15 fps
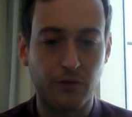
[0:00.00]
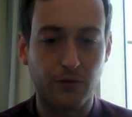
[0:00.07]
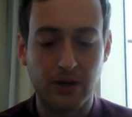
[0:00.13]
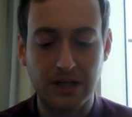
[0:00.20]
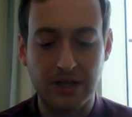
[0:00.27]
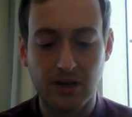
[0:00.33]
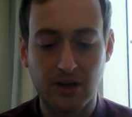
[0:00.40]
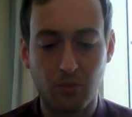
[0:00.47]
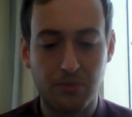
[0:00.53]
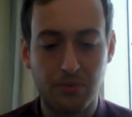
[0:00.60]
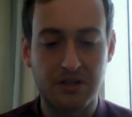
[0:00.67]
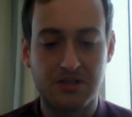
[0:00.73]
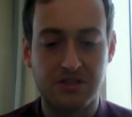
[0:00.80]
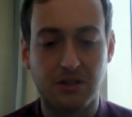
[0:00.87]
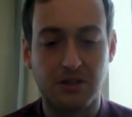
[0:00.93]
Goldberg's the
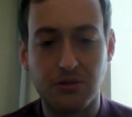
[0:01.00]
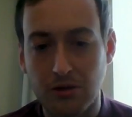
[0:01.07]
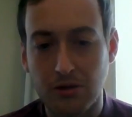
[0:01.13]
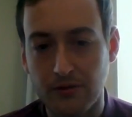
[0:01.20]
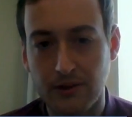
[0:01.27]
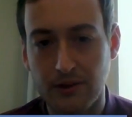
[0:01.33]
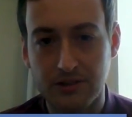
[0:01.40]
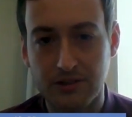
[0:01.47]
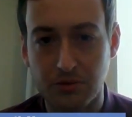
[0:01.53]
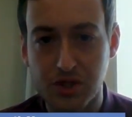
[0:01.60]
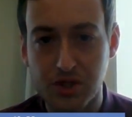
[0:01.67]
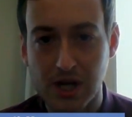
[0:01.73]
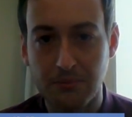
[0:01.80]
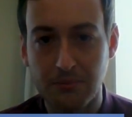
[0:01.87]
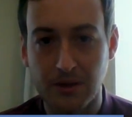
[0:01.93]
new Universal
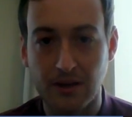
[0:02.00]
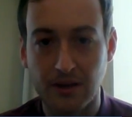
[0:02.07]
Champion.